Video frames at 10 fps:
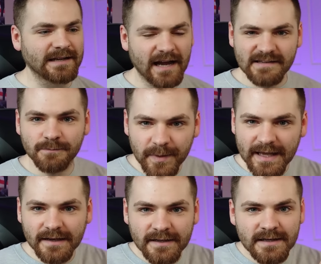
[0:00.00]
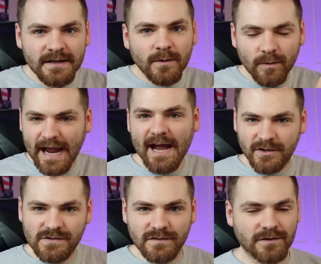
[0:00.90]
nice big
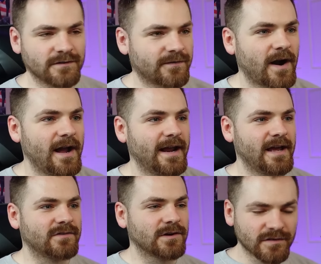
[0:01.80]
reactions on your Fridays.